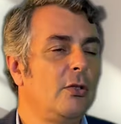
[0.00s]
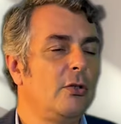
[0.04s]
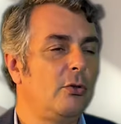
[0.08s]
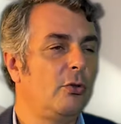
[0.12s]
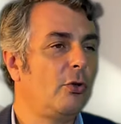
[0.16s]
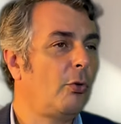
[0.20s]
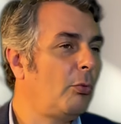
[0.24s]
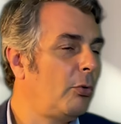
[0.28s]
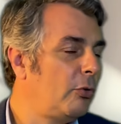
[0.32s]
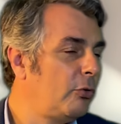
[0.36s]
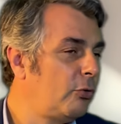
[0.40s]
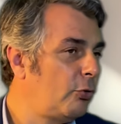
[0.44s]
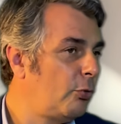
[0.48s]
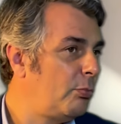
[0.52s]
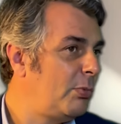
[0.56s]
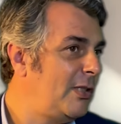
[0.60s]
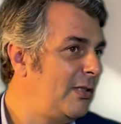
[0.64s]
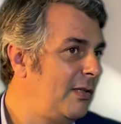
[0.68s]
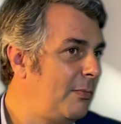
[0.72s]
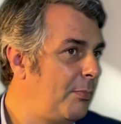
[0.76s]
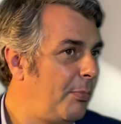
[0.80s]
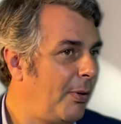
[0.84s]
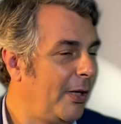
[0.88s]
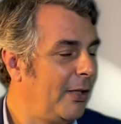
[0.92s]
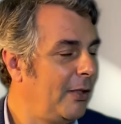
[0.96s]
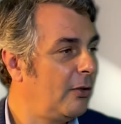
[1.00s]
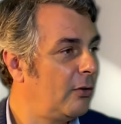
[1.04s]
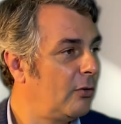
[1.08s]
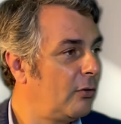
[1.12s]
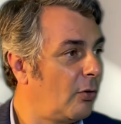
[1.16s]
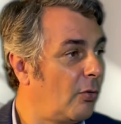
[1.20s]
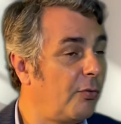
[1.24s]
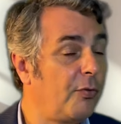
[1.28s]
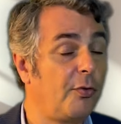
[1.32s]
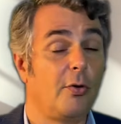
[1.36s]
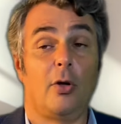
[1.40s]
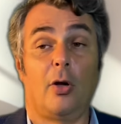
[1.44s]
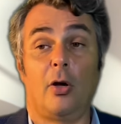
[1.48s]
You don't want to be dependent
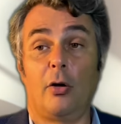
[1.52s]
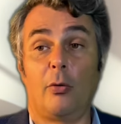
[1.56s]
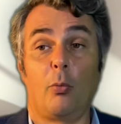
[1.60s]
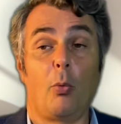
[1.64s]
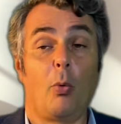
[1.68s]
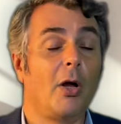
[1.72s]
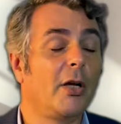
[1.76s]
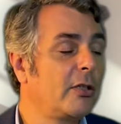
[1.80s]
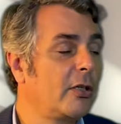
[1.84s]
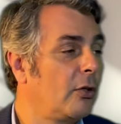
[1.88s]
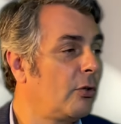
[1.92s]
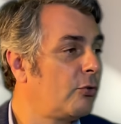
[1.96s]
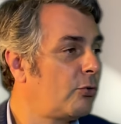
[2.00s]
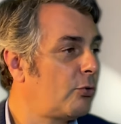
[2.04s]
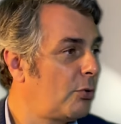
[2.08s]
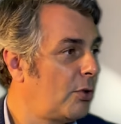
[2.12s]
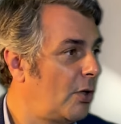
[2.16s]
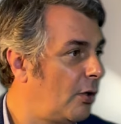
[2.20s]
of one country